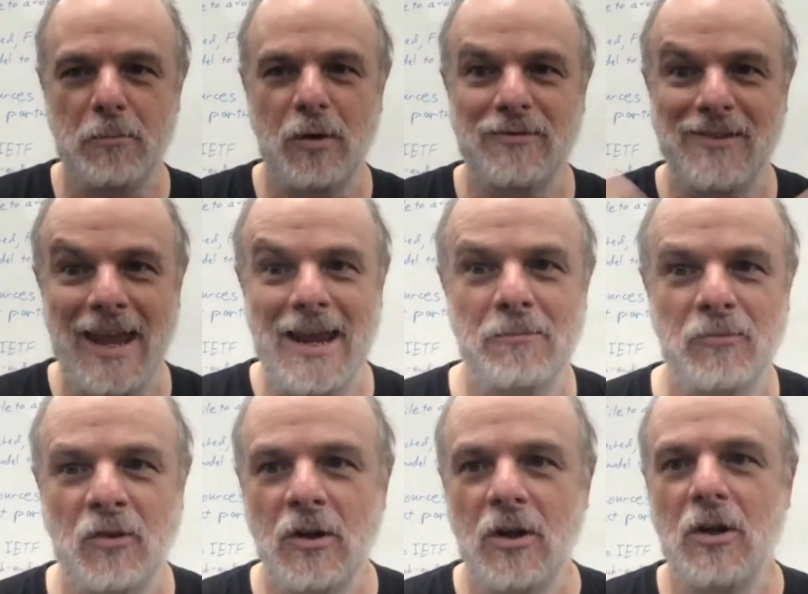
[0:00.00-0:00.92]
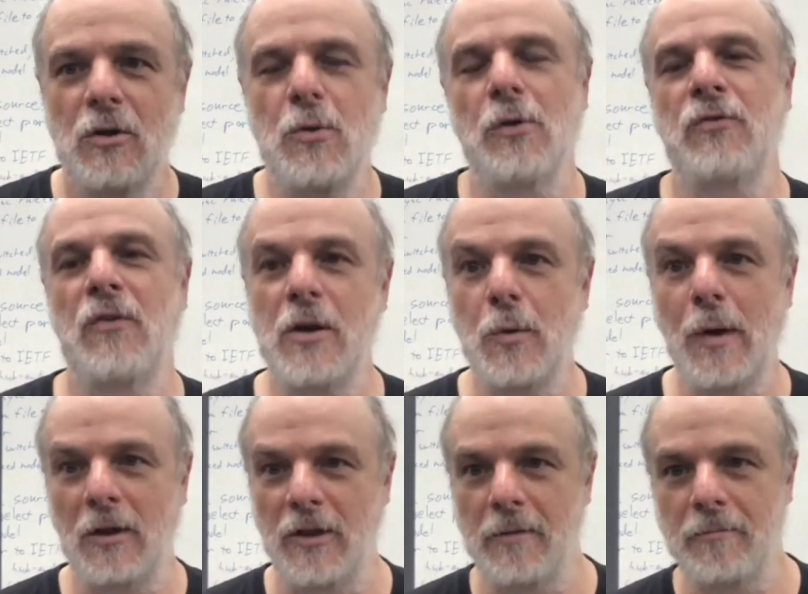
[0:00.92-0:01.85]
of games grows very
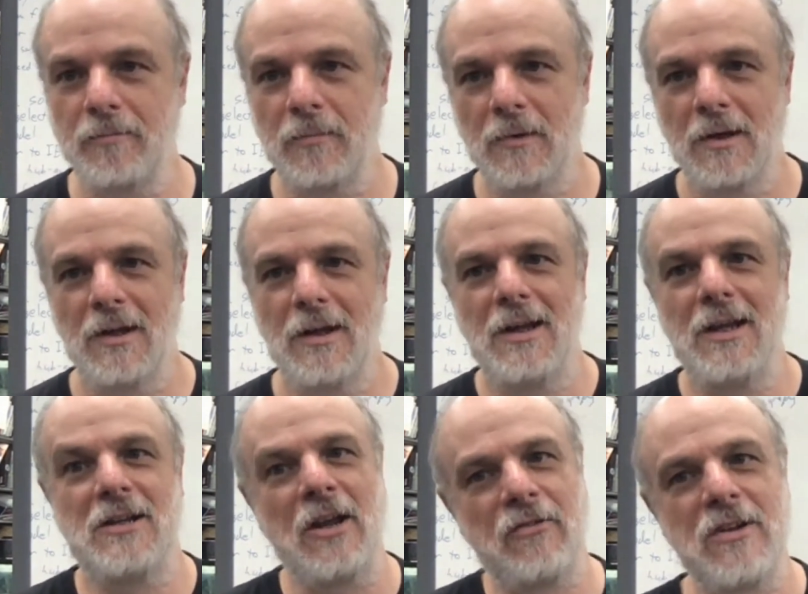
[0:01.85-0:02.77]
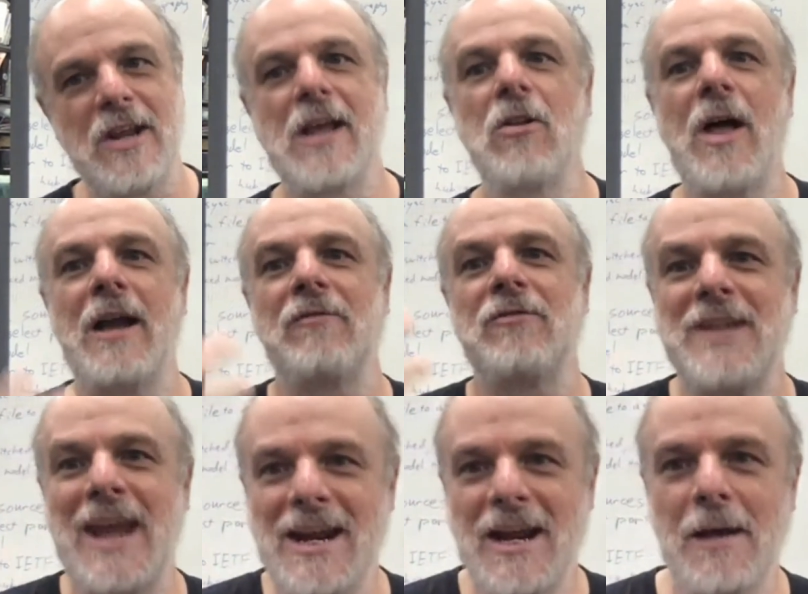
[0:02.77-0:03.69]
quickly. It doesn't take a lot of
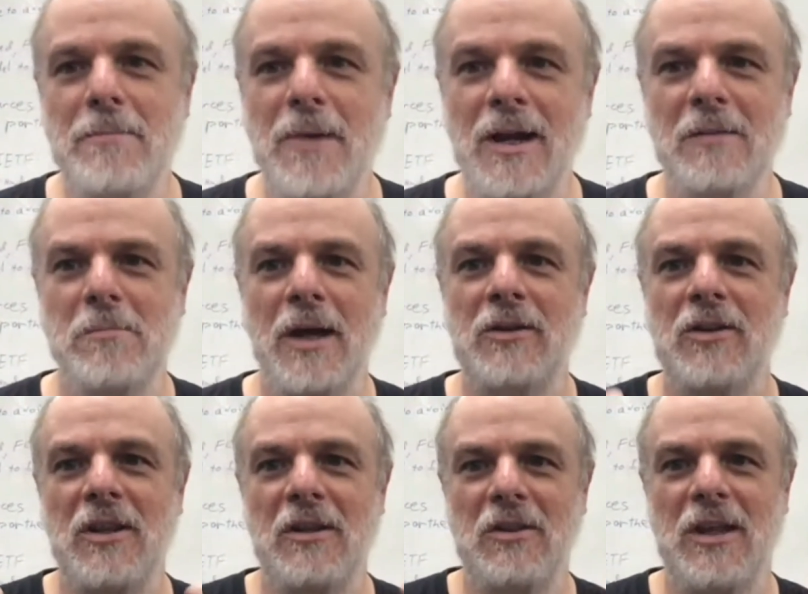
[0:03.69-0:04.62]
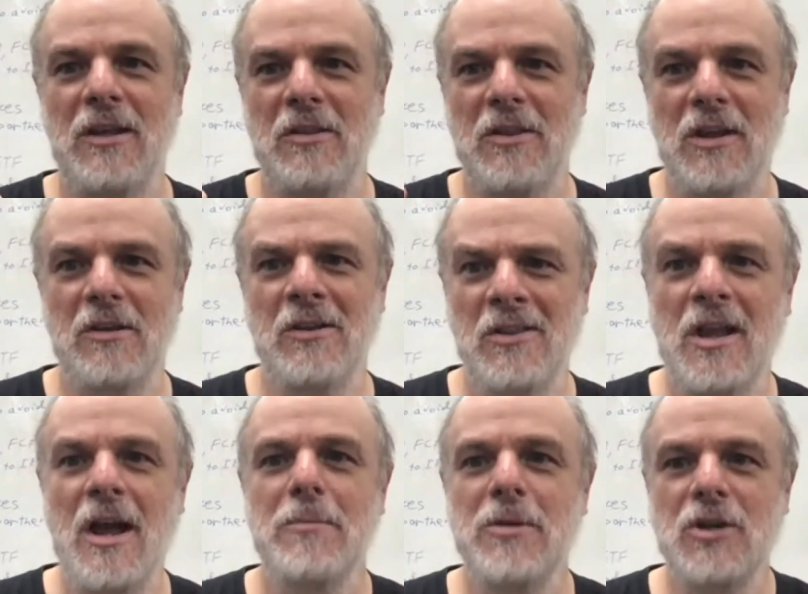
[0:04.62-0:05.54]
data, but the
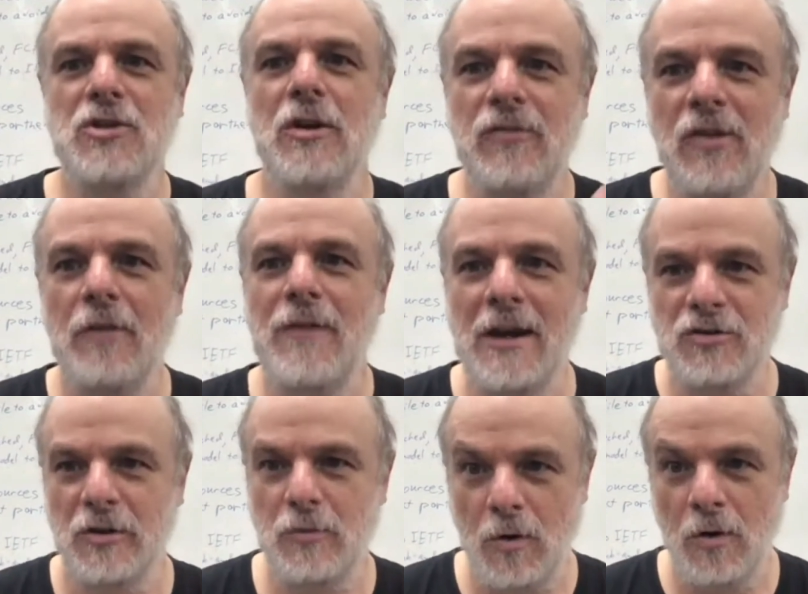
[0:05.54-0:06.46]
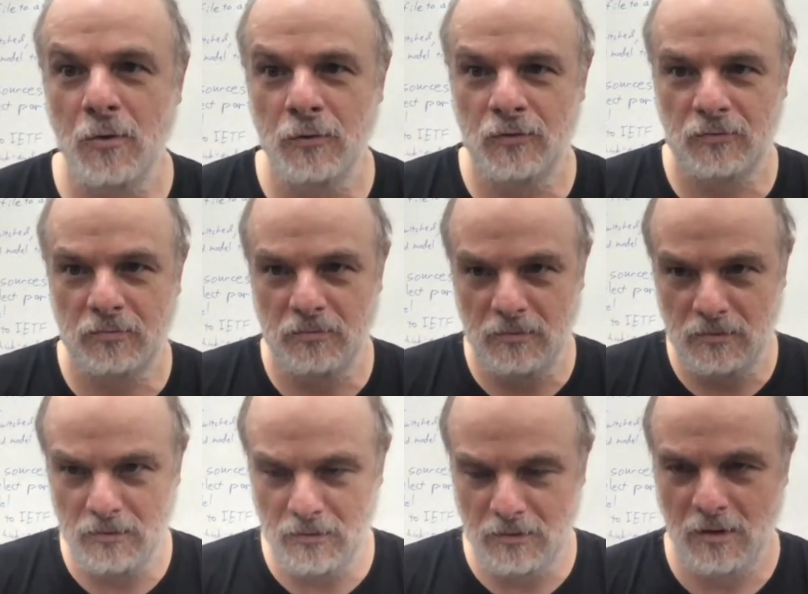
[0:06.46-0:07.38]
computation itself actually grows
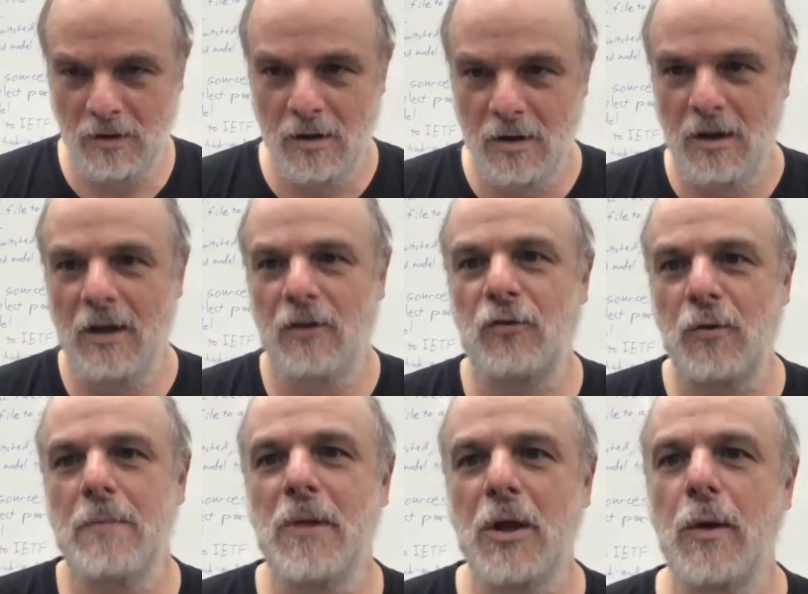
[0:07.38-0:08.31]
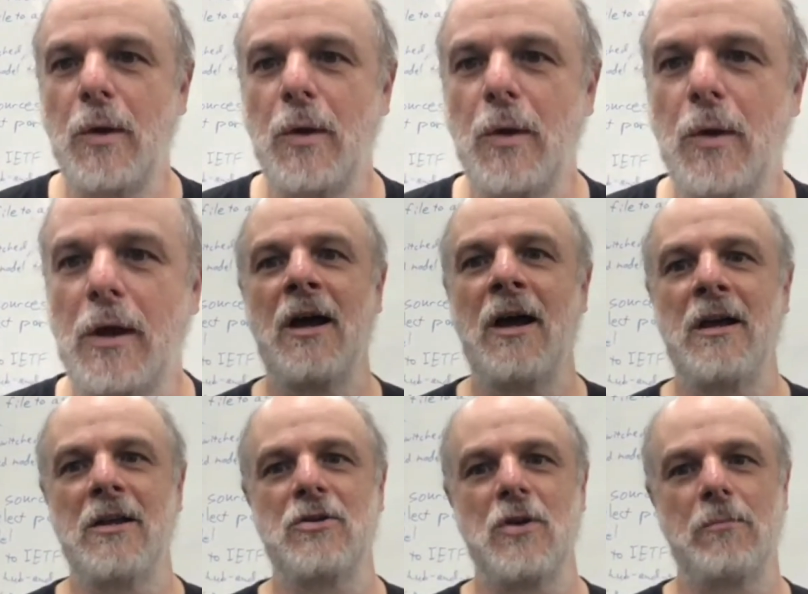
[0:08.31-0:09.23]
extremely quickly
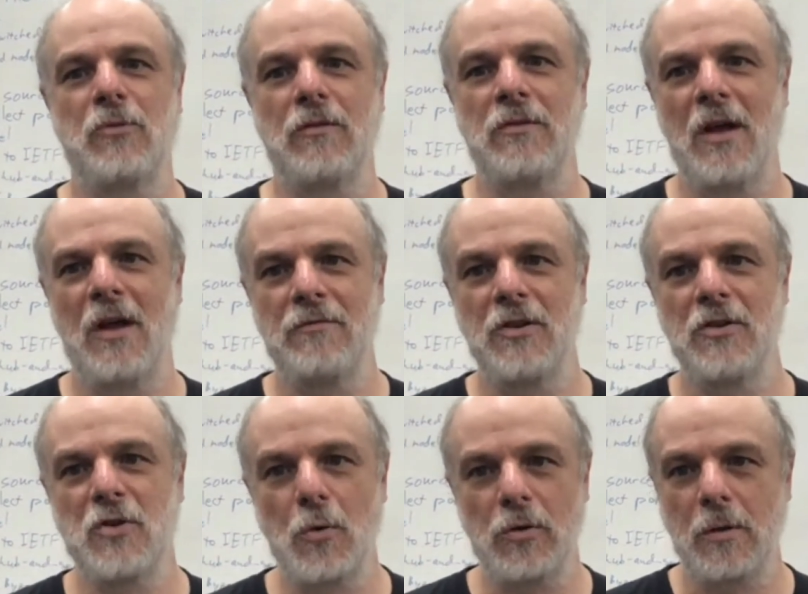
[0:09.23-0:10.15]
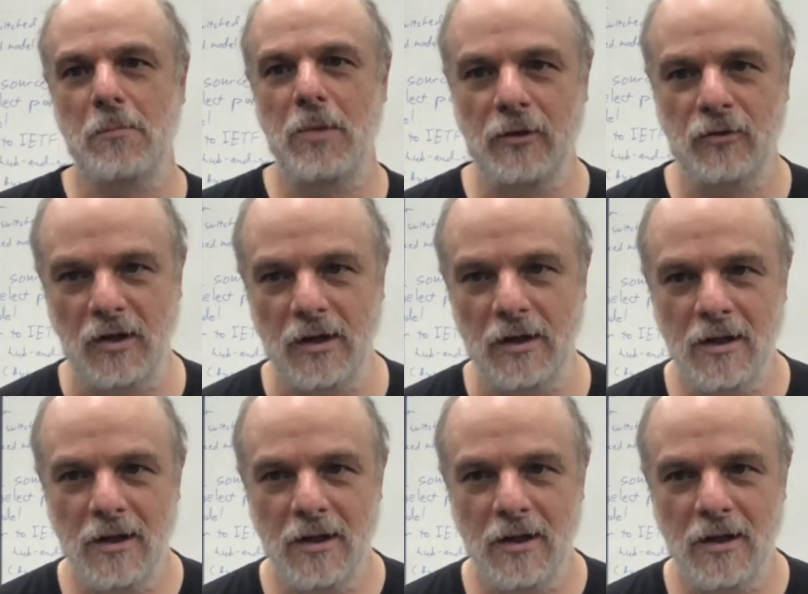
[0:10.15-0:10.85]
in terms of the total complexity.